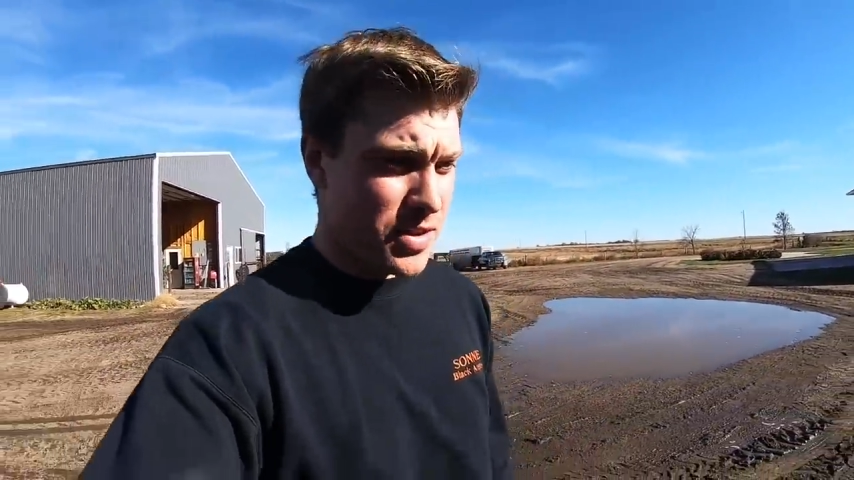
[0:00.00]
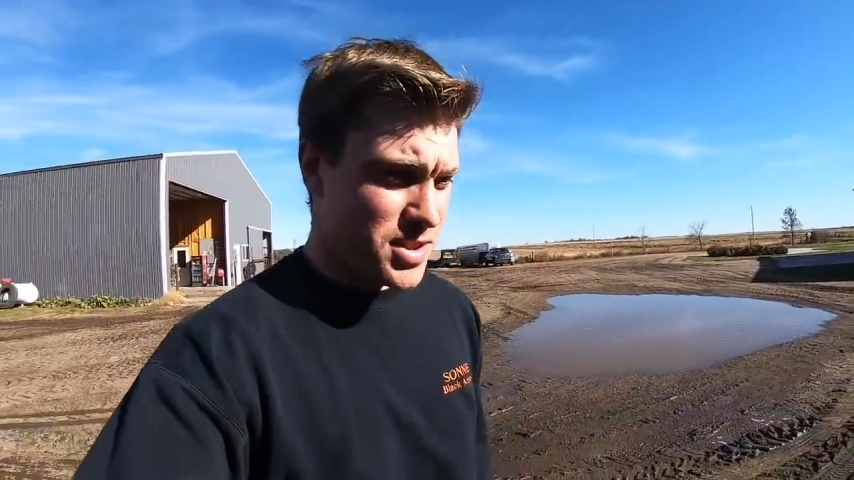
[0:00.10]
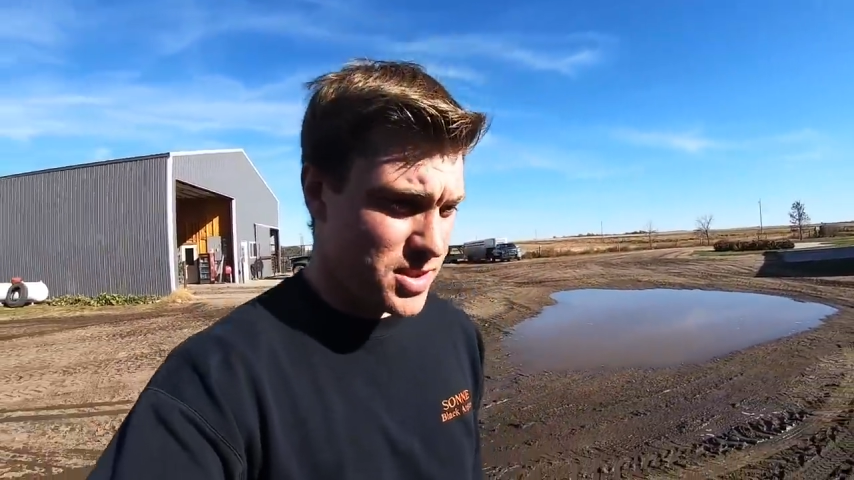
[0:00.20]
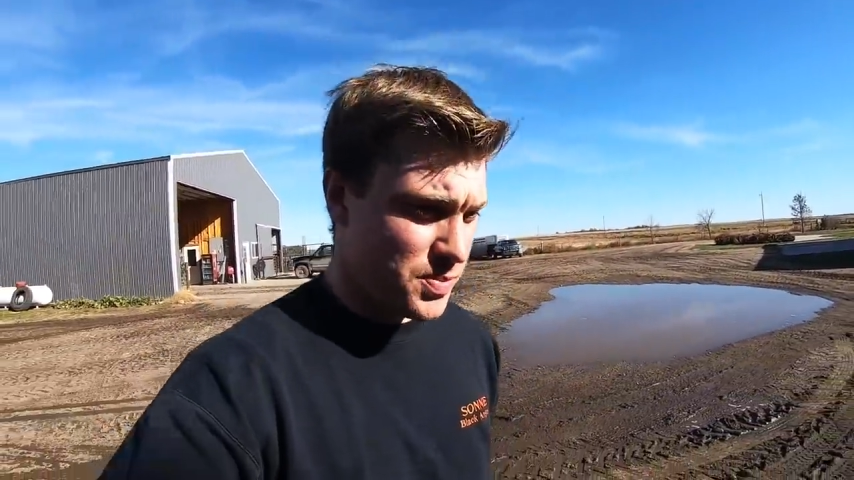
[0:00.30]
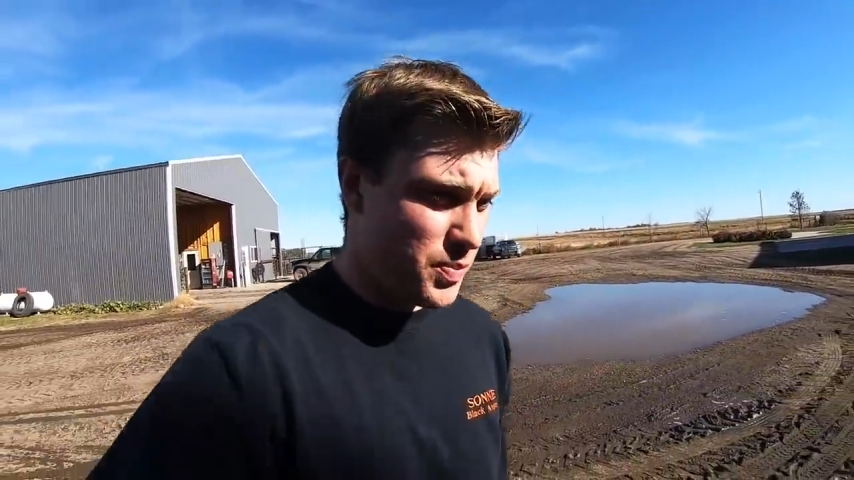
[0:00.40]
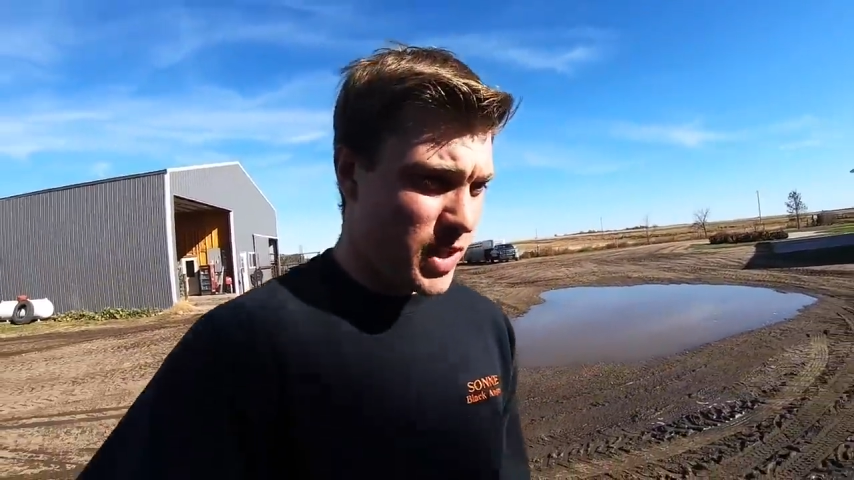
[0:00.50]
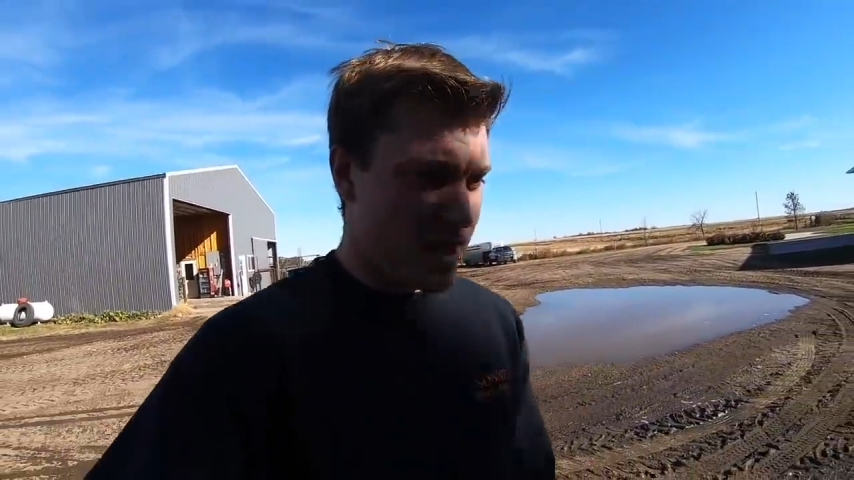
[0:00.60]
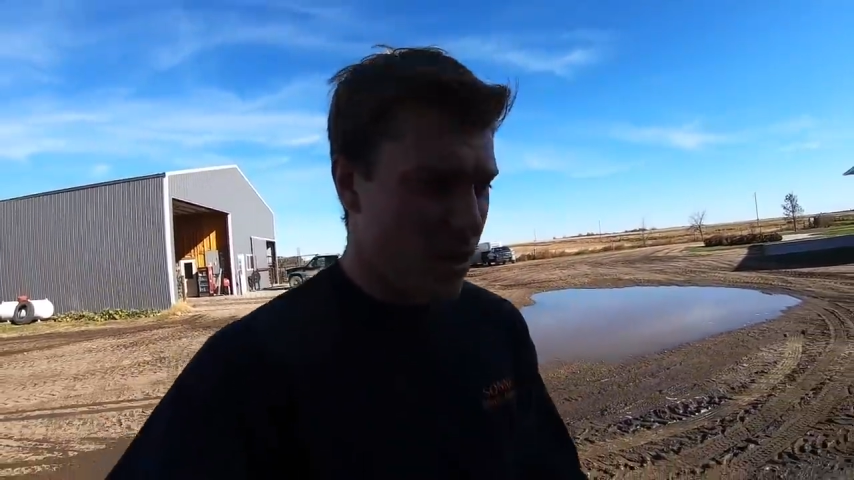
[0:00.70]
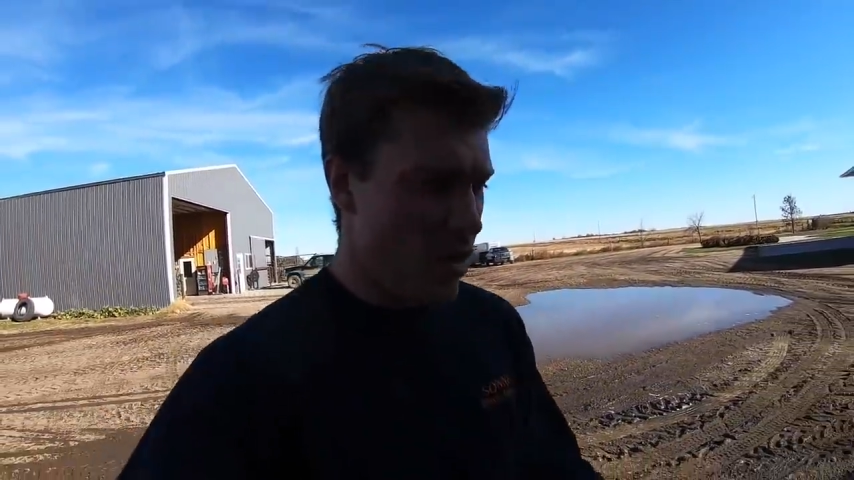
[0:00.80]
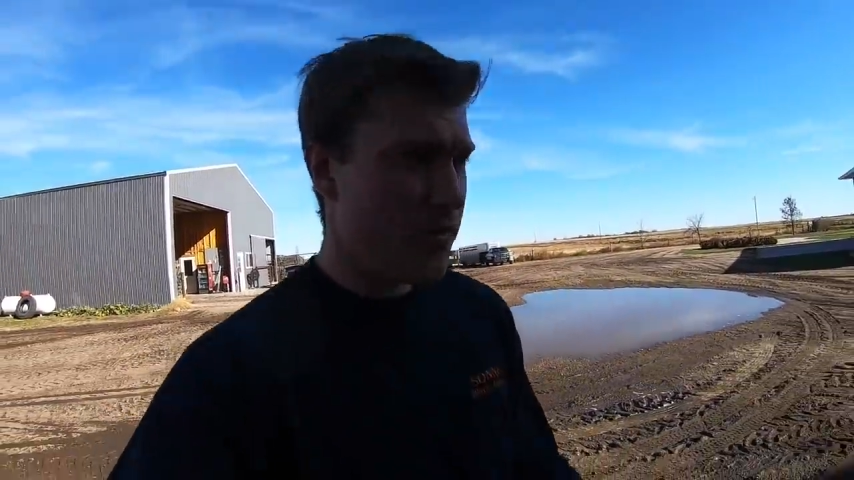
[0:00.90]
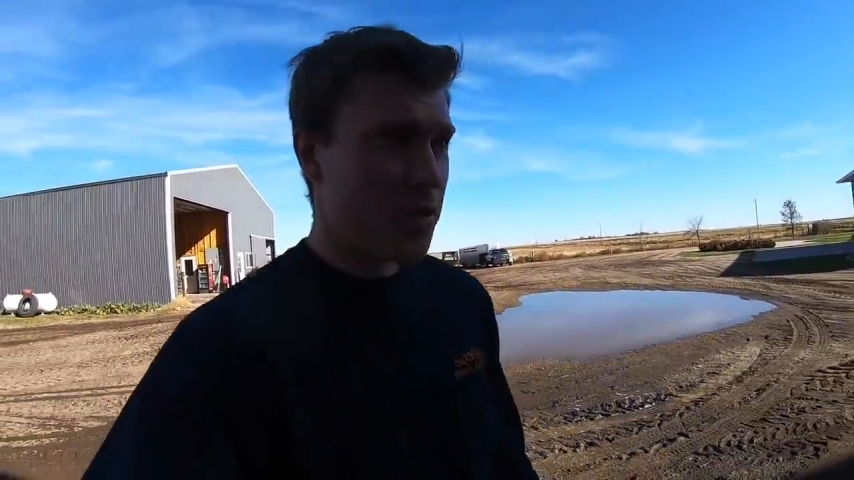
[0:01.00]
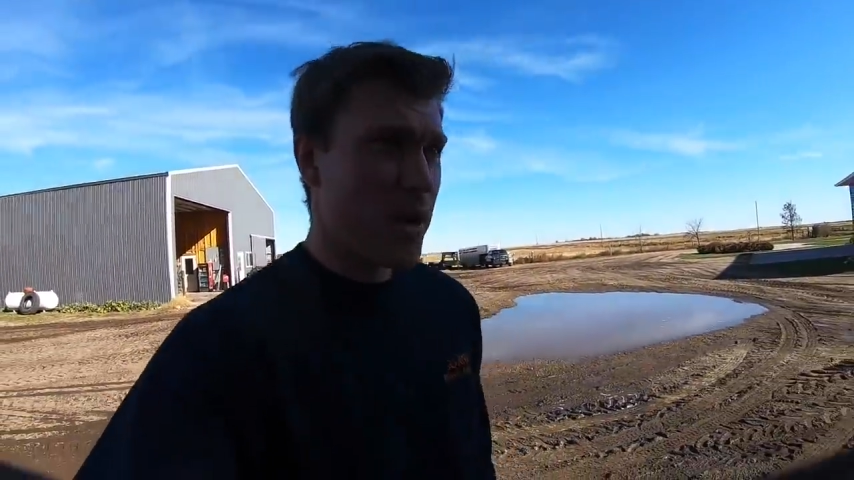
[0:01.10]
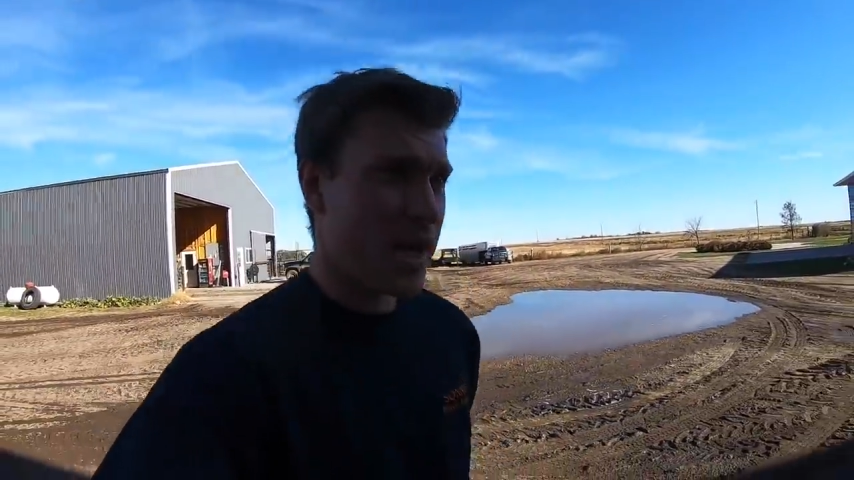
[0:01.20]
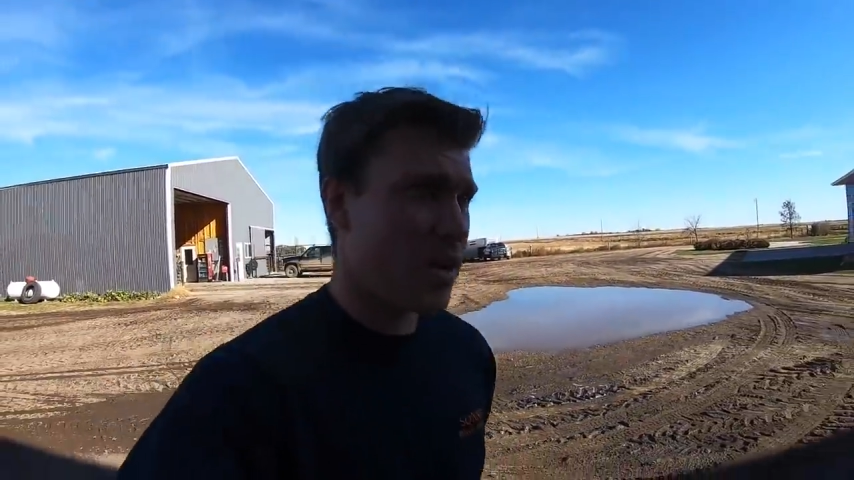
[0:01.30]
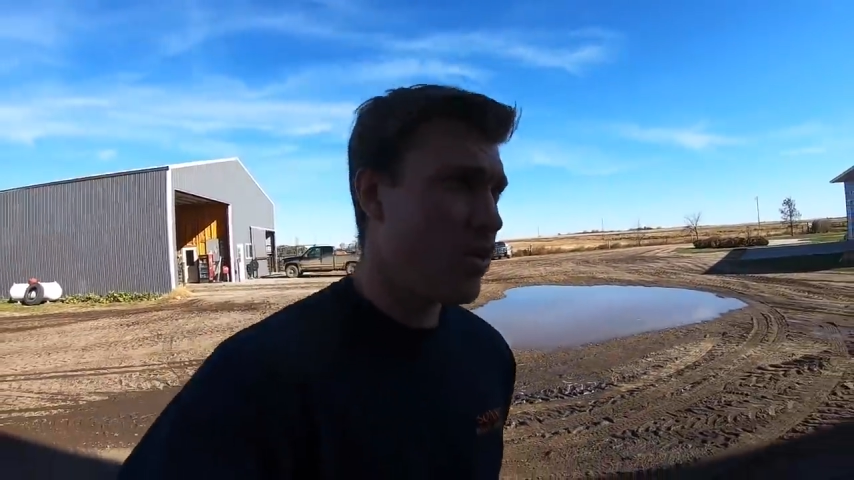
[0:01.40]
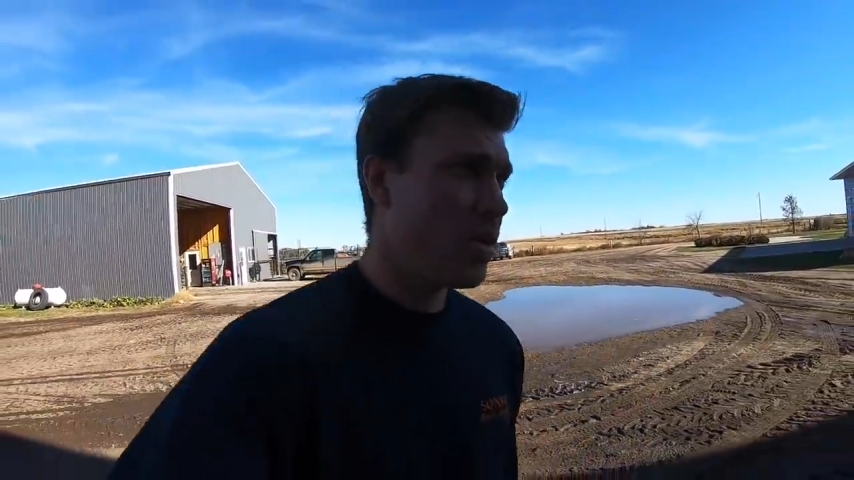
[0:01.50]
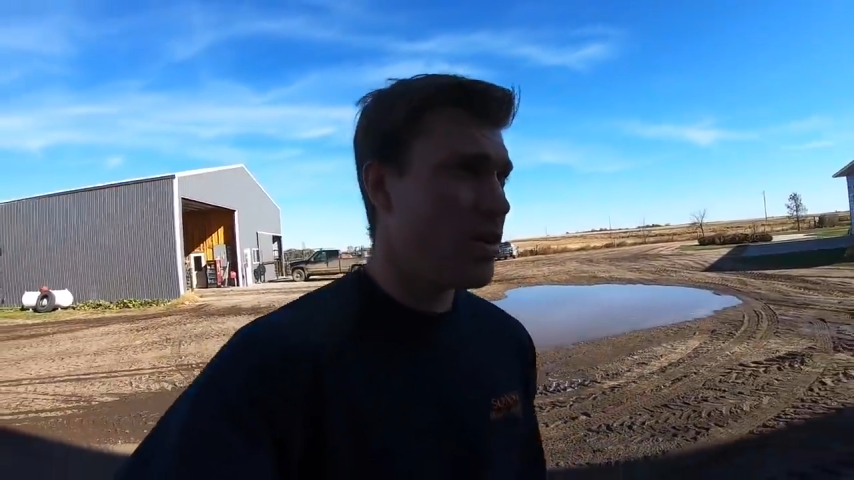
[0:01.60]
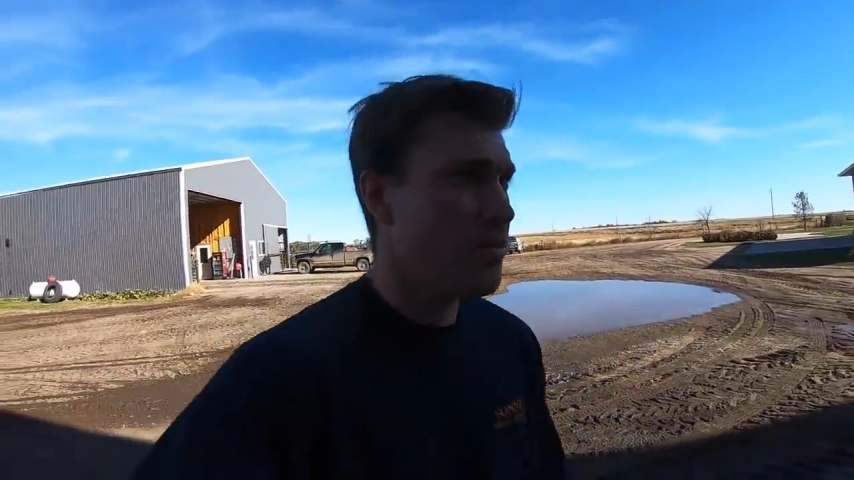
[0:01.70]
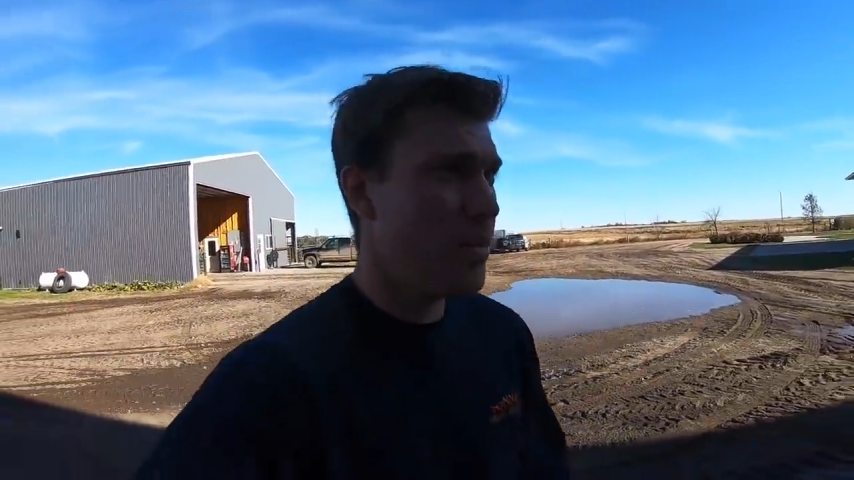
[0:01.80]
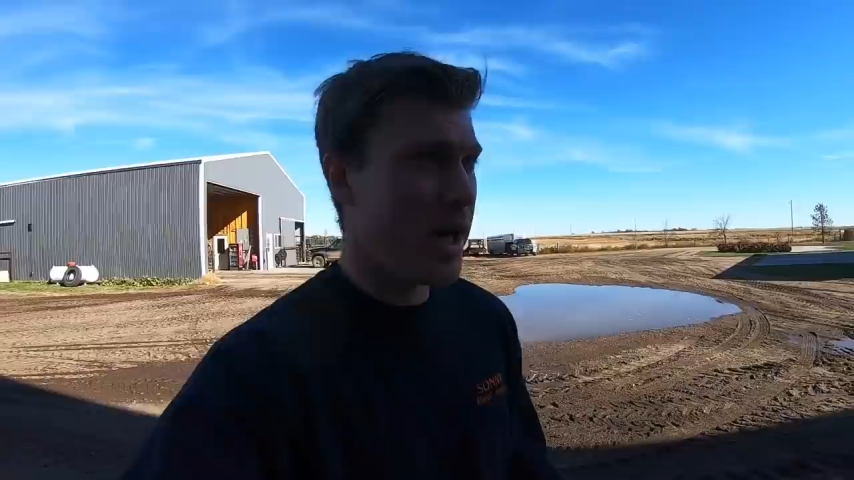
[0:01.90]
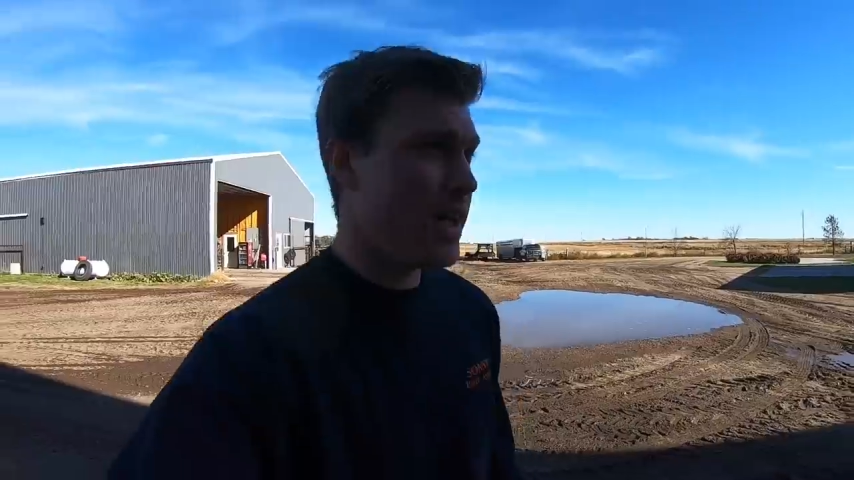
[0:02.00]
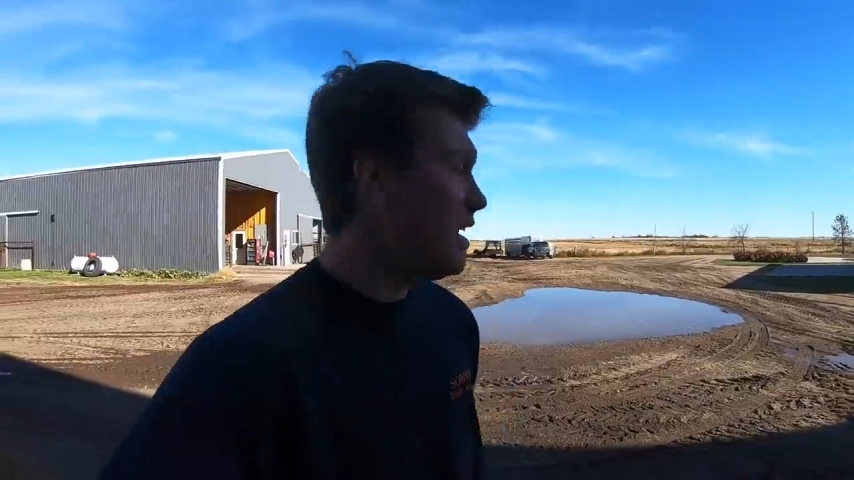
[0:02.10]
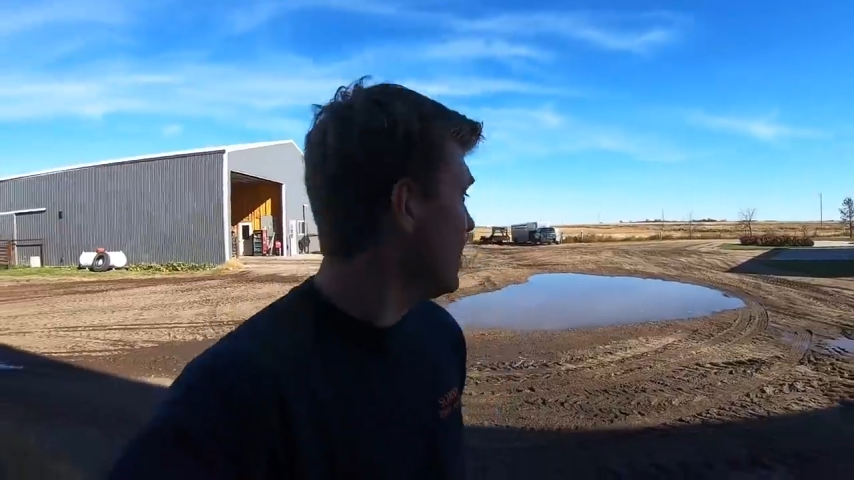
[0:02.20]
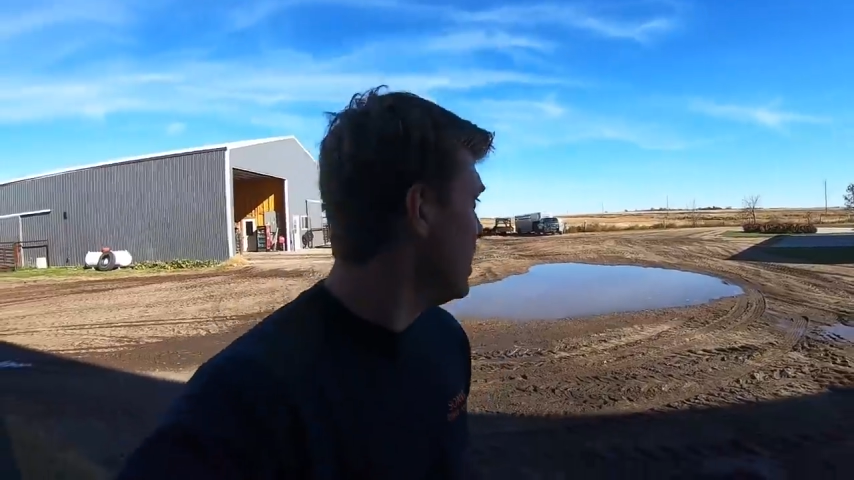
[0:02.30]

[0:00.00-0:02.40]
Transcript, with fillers: which is pretty low for wet corn, but